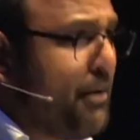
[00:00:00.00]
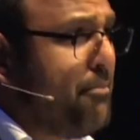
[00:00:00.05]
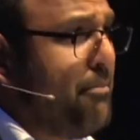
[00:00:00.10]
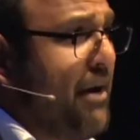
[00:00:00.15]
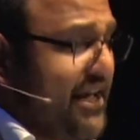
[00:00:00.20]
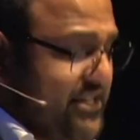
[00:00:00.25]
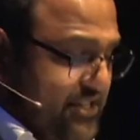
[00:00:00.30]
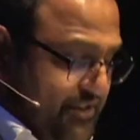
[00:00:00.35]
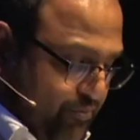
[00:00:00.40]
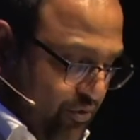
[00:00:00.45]

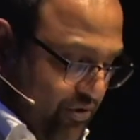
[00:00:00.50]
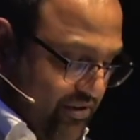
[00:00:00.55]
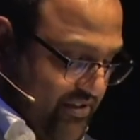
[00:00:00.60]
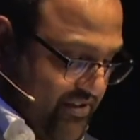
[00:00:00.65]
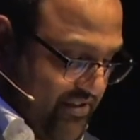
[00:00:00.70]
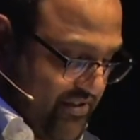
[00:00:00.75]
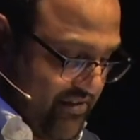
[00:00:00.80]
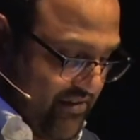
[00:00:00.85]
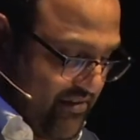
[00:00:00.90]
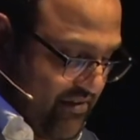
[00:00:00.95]

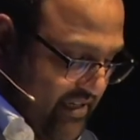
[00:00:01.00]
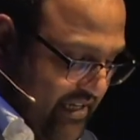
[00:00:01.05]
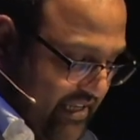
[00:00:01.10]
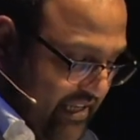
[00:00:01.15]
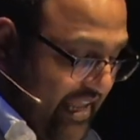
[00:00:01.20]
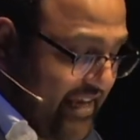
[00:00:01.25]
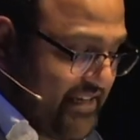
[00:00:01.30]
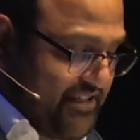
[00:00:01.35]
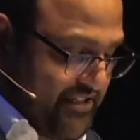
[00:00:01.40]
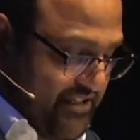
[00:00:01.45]
Passports and
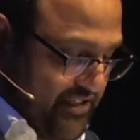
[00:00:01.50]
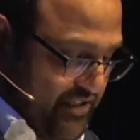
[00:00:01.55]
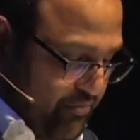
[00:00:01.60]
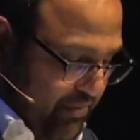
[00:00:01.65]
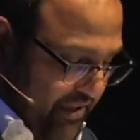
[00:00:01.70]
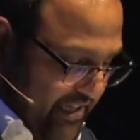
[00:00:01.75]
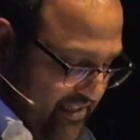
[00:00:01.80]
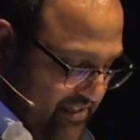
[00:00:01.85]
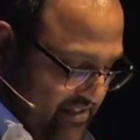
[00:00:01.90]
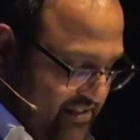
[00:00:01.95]
license
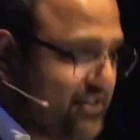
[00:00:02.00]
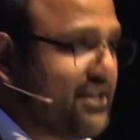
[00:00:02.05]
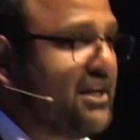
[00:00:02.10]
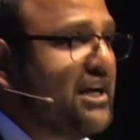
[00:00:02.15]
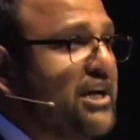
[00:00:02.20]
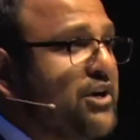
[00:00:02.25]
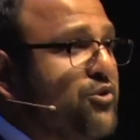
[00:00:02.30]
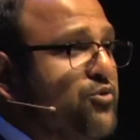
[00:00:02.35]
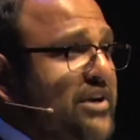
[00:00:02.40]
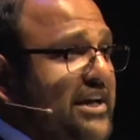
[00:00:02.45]
plates
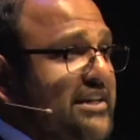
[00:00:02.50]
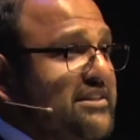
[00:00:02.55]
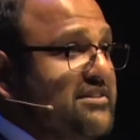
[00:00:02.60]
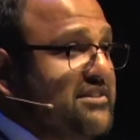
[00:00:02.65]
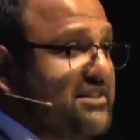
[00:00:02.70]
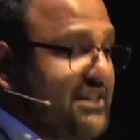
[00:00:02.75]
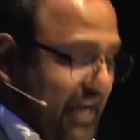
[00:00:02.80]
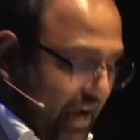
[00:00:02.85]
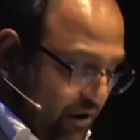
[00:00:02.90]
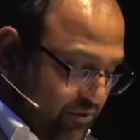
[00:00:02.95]

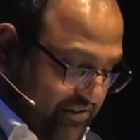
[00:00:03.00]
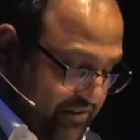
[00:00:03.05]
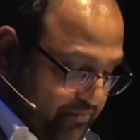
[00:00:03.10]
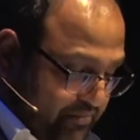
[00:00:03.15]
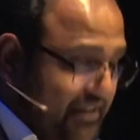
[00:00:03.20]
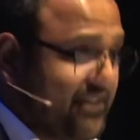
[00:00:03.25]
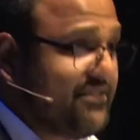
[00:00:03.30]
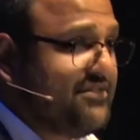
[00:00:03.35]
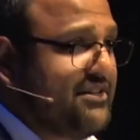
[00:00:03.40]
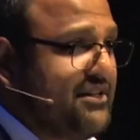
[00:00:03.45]
created
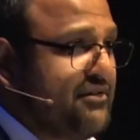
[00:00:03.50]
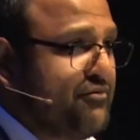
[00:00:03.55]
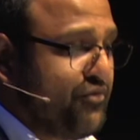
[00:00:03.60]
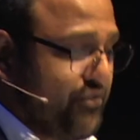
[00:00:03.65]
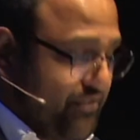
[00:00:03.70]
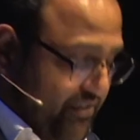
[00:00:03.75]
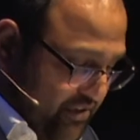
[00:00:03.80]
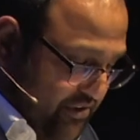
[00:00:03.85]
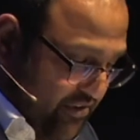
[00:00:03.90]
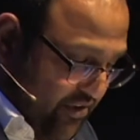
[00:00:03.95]
accountability for the